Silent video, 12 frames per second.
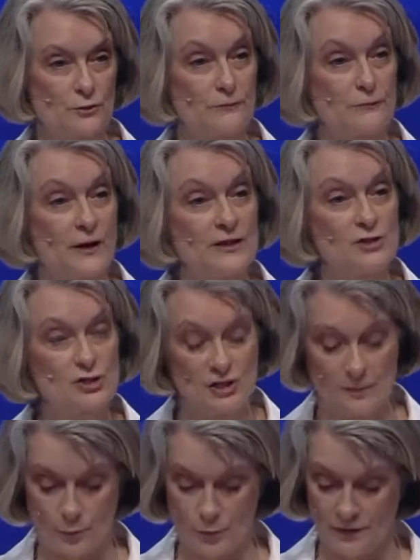through
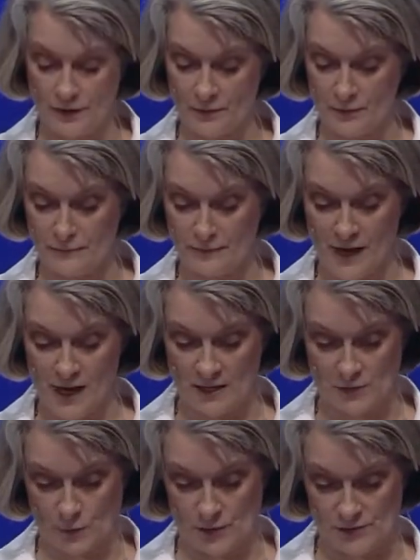friendship with other
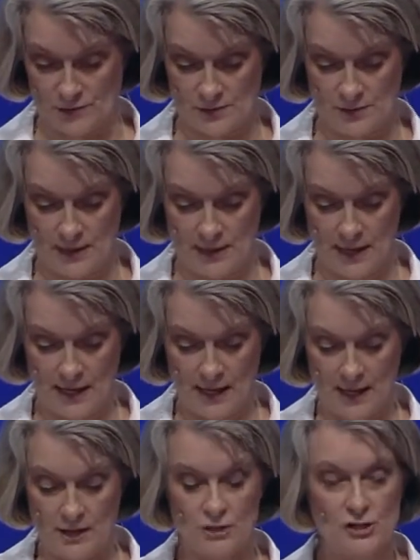followers.
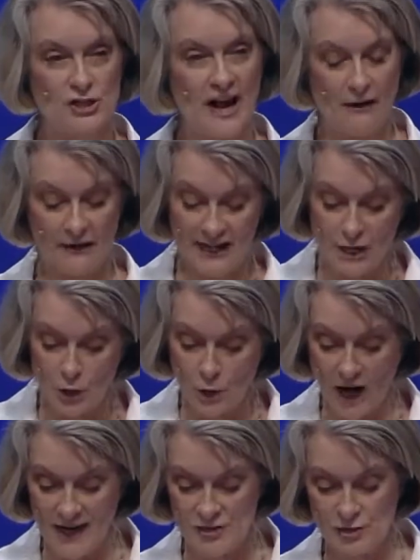Sharing
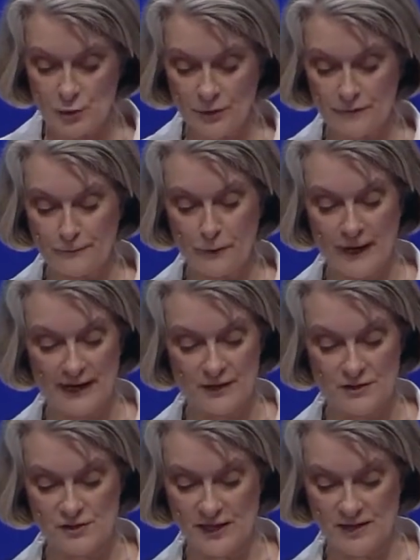Christ with
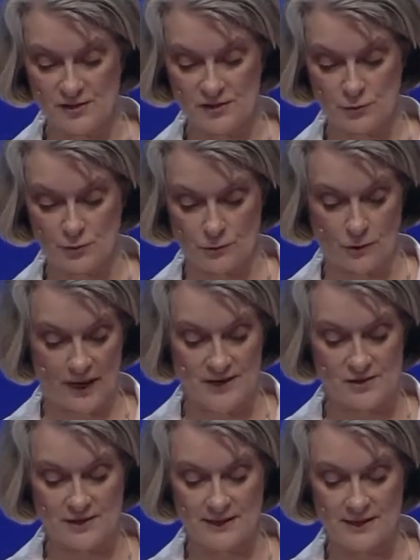friends, says
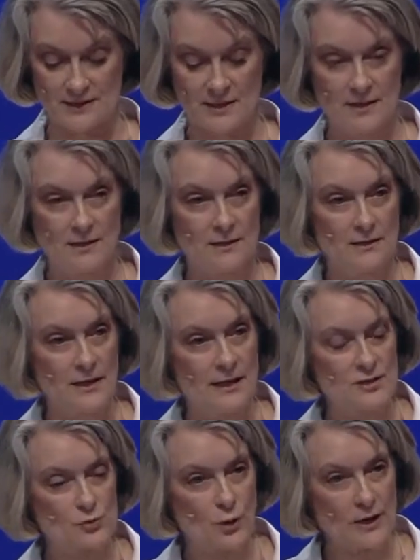Skreslet,
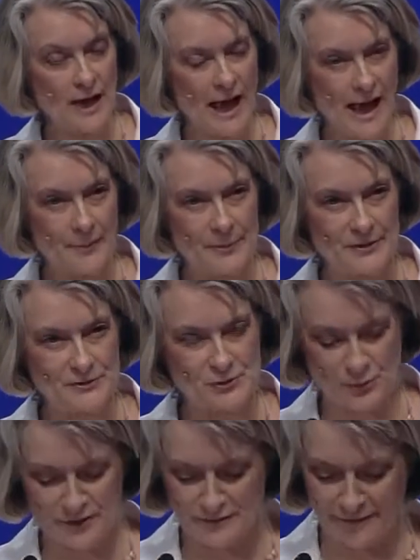is what
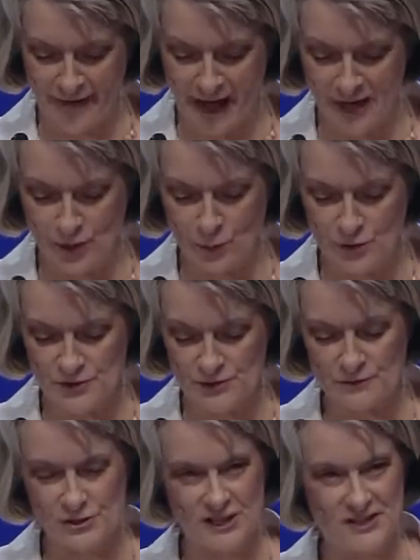happens when
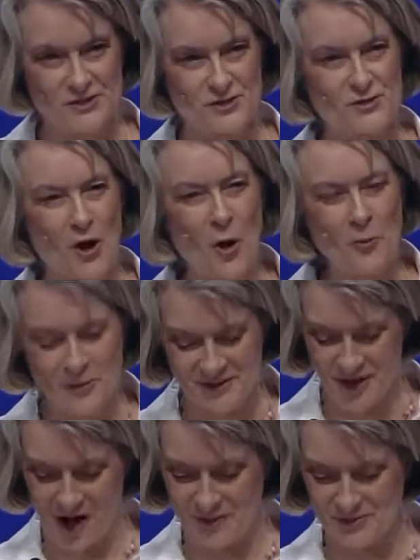followers of Jesus
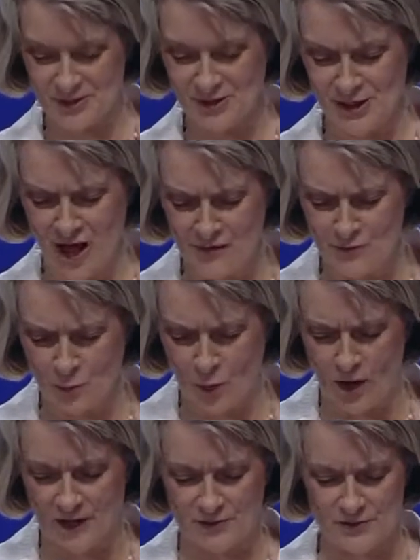open up to loved
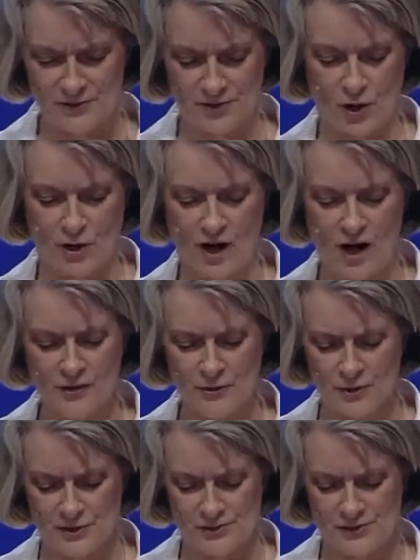ones or
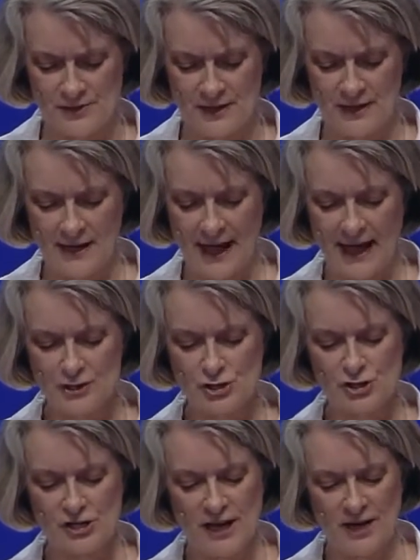others
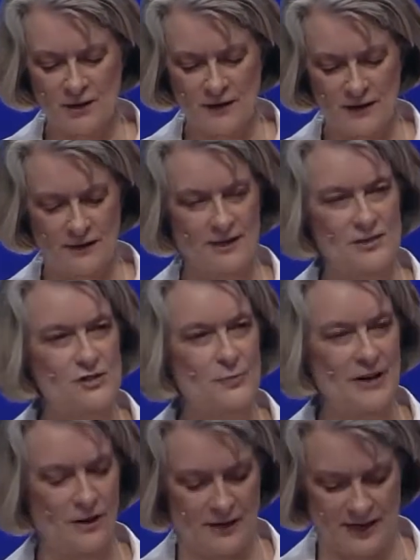and share their
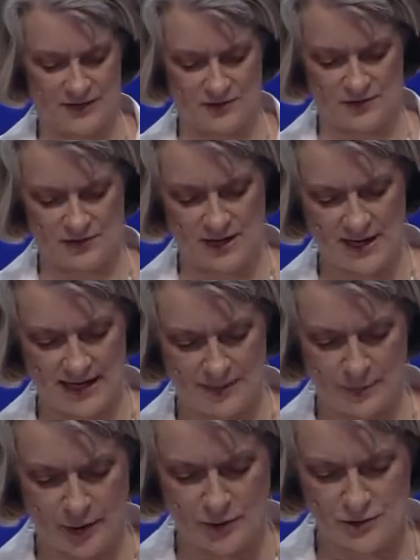experience
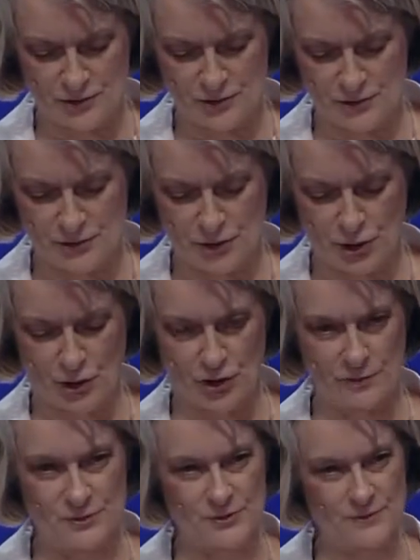in personal
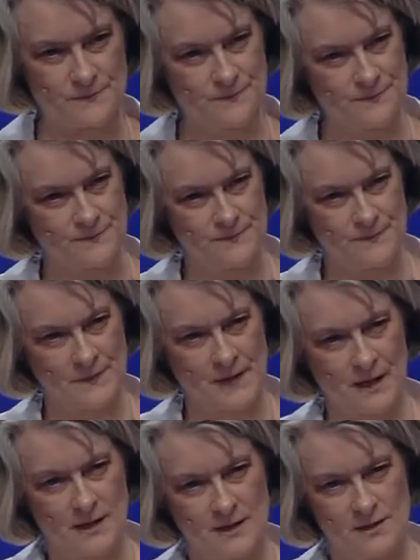terms.
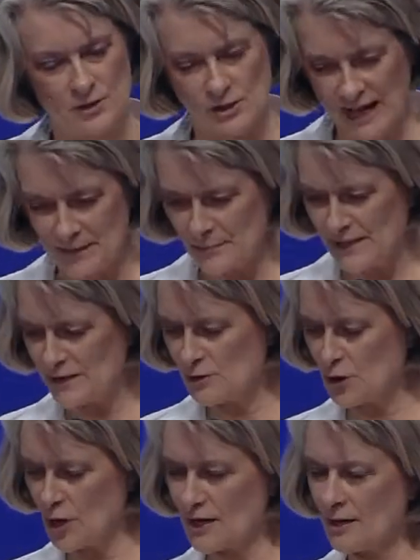So let me
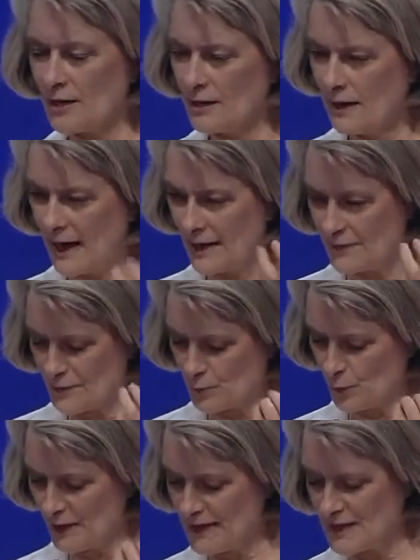look at
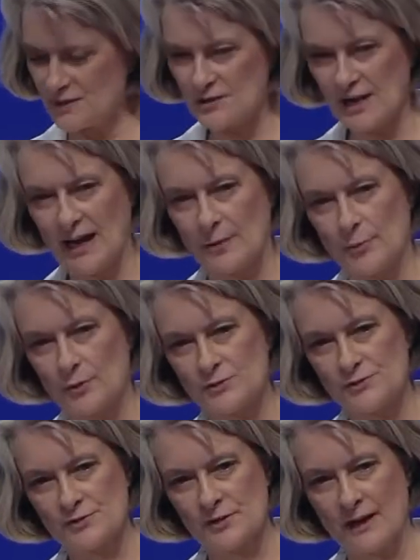three
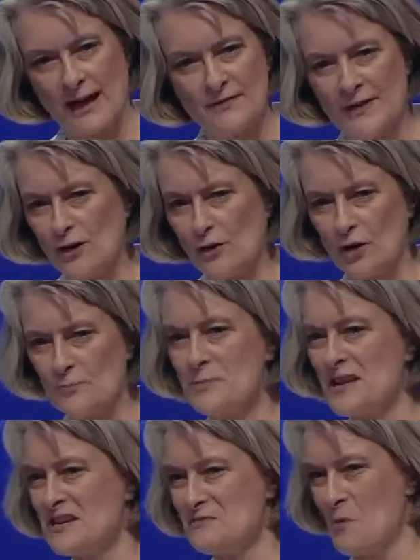examples, and there are
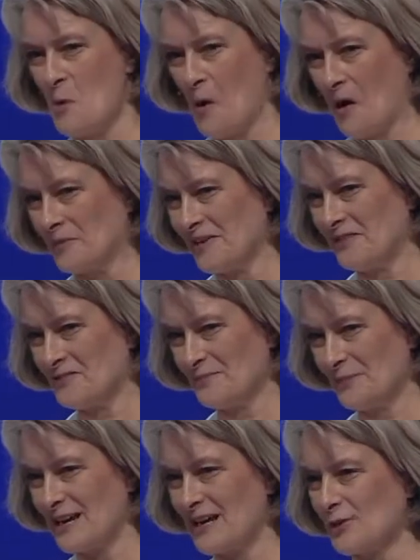many more, but I
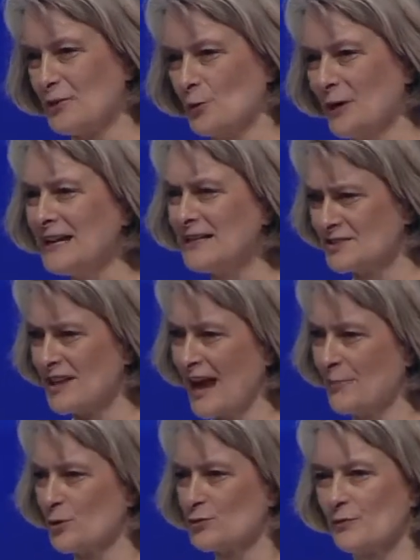want to pick three
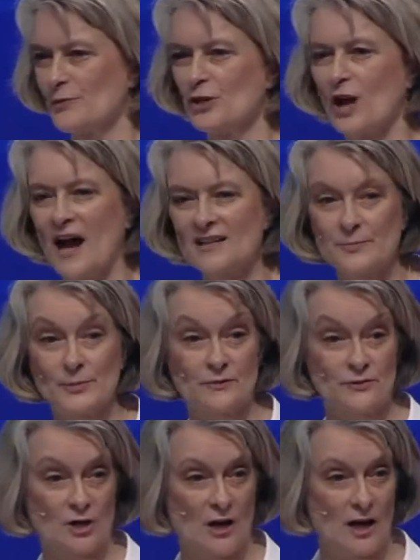examples from the
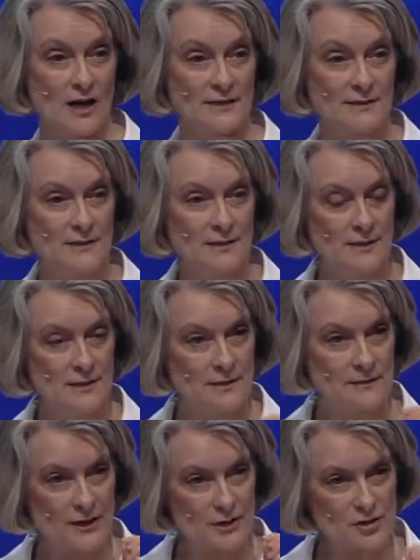Gospel of John
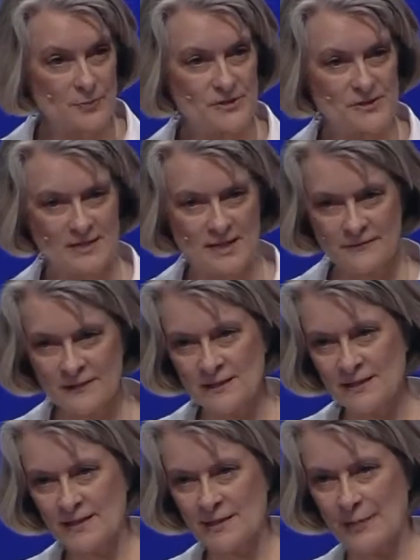that are
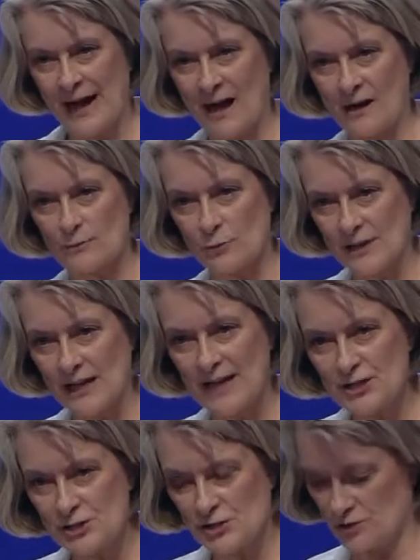specifically about
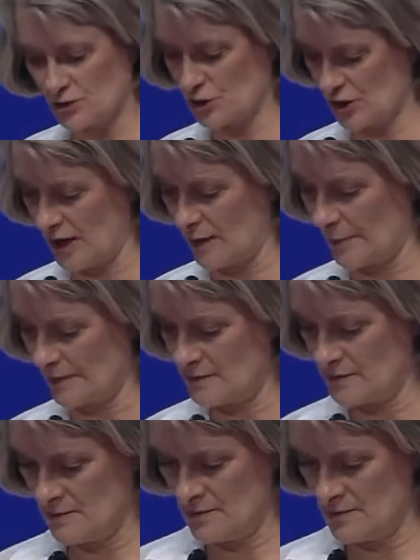relationship